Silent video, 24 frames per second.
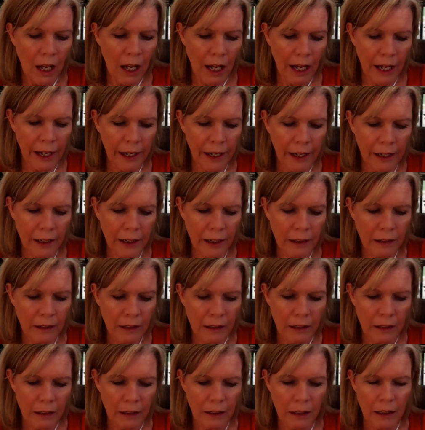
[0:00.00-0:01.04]

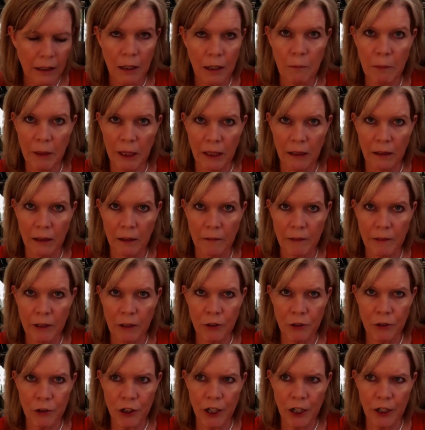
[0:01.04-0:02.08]
And I mean, if they're
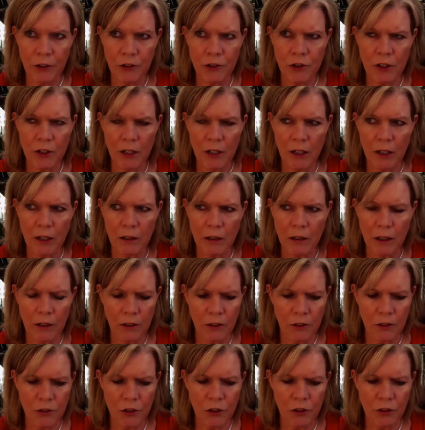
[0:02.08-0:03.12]
a judge and an
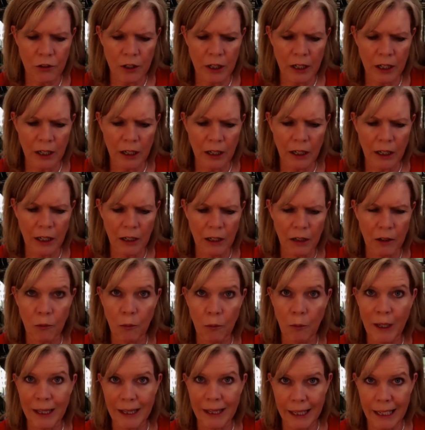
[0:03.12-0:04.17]
attorney, and
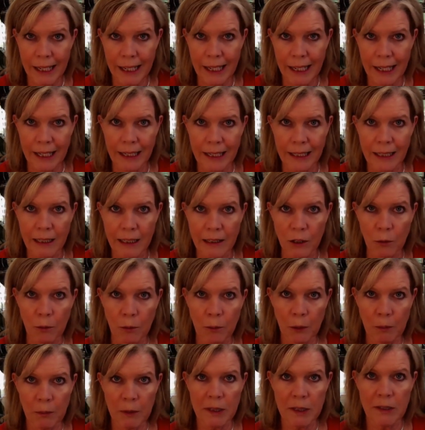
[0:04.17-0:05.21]
we think that their
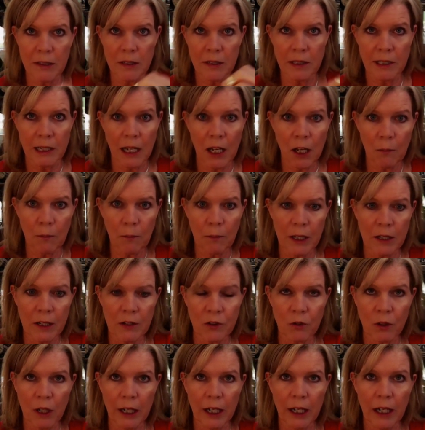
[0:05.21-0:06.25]
purpose is to help
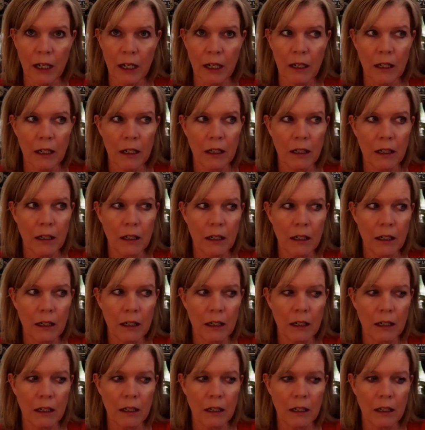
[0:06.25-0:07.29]
us, right?
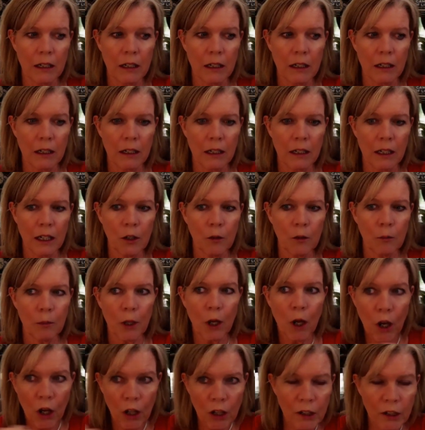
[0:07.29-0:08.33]
Help
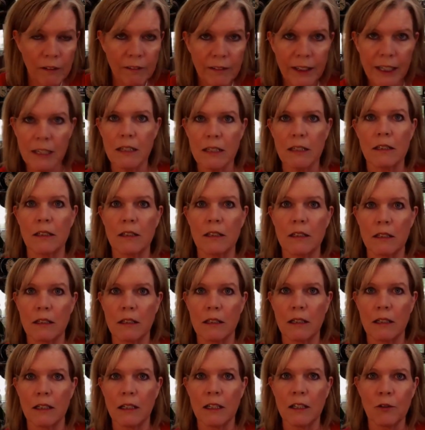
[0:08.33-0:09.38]
all of us,
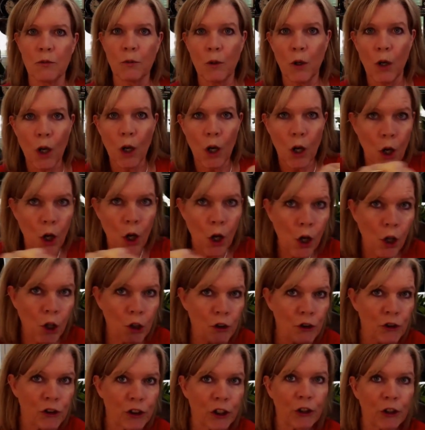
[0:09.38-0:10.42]
because we're all
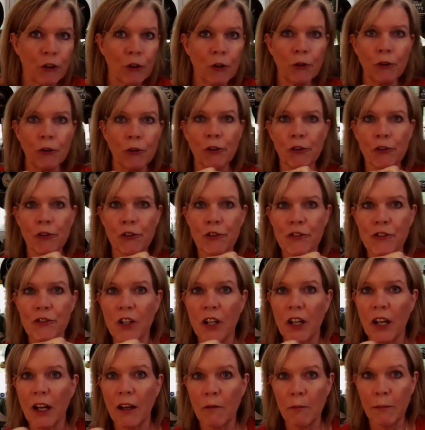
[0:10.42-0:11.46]
shareholders
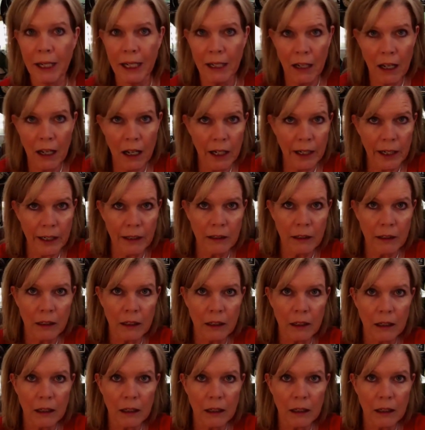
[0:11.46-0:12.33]
of mankind,